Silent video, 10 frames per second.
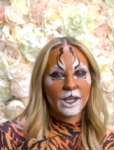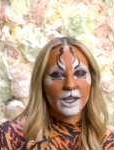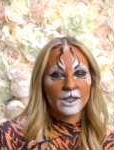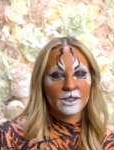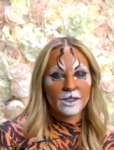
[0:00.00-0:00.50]

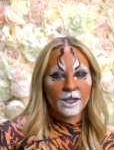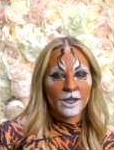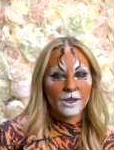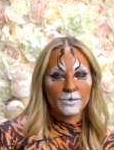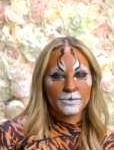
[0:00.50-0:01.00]
And
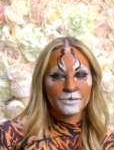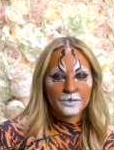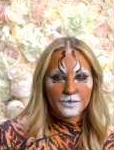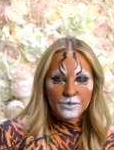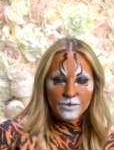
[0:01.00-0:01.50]
um,
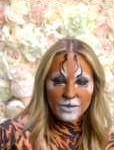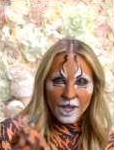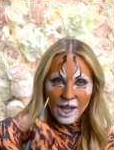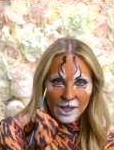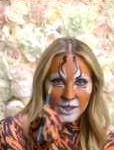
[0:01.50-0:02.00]

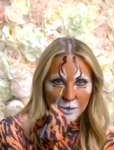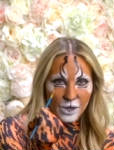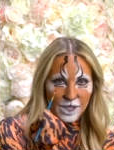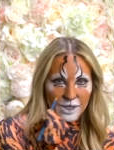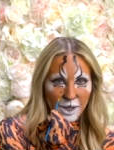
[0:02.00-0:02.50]
I like to
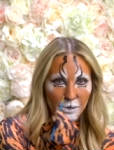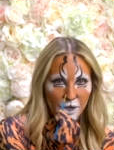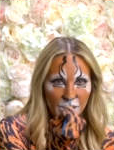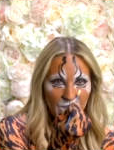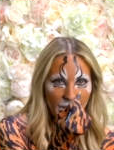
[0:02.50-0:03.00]
press my
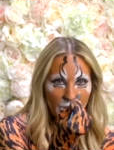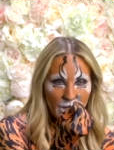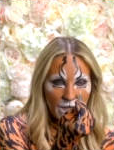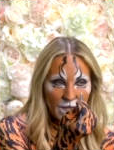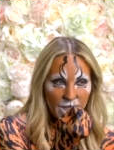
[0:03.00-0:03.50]
brush down
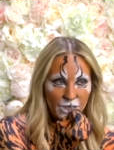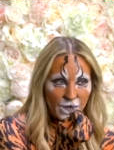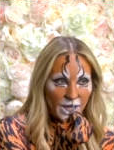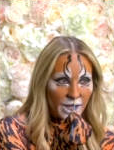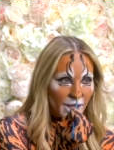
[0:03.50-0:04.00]
and then
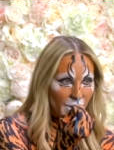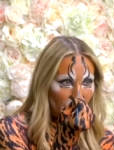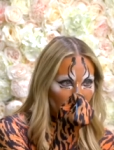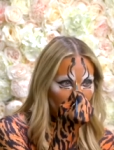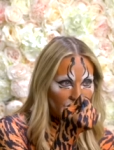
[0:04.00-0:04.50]
drag it and
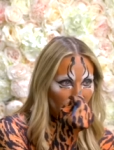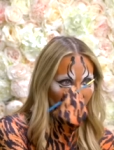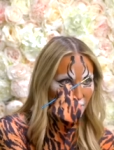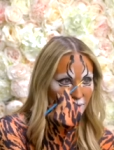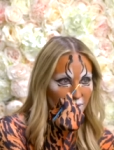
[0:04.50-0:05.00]
make sure the
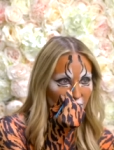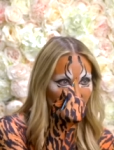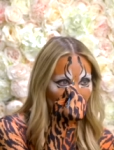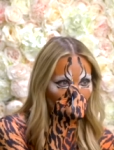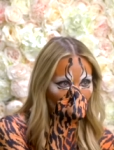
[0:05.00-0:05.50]
ends
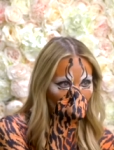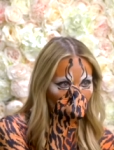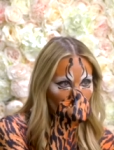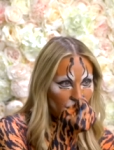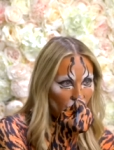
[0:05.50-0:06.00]
are
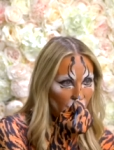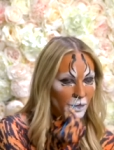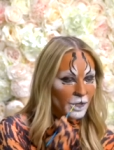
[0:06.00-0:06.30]
sharp.